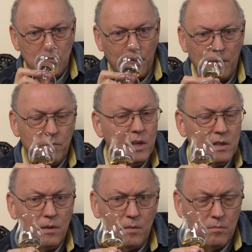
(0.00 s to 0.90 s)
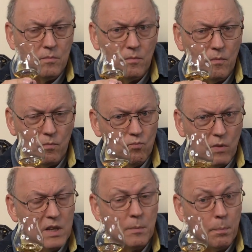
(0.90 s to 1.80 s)
Yeah, it's a
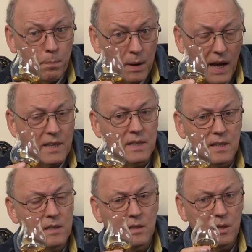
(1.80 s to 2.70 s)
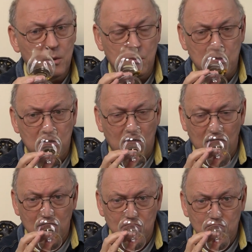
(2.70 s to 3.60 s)
pleasant nose.
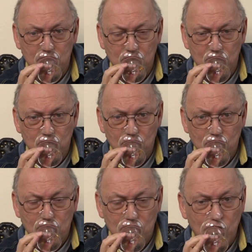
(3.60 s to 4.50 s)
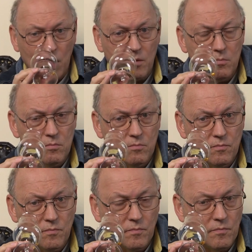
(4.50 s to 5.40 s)
Yeah,
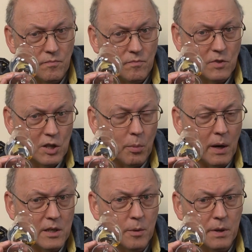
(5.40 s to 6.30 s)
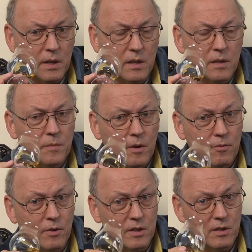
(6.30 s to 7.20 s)
quite typical
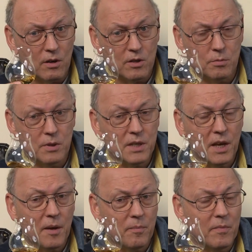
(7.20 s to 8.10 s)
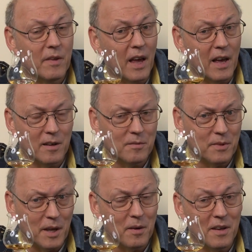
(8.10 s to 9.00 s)
for a Scottish whiskey. Yeah,
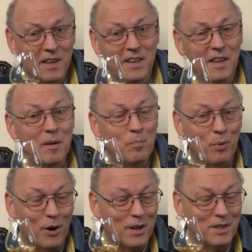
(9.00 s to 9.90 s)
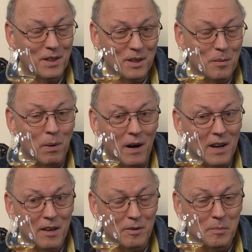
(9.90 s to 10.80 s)
they import the
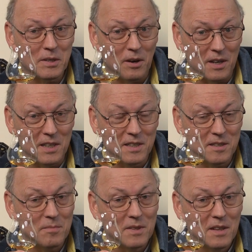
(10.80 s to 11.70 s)
barley from Scotland,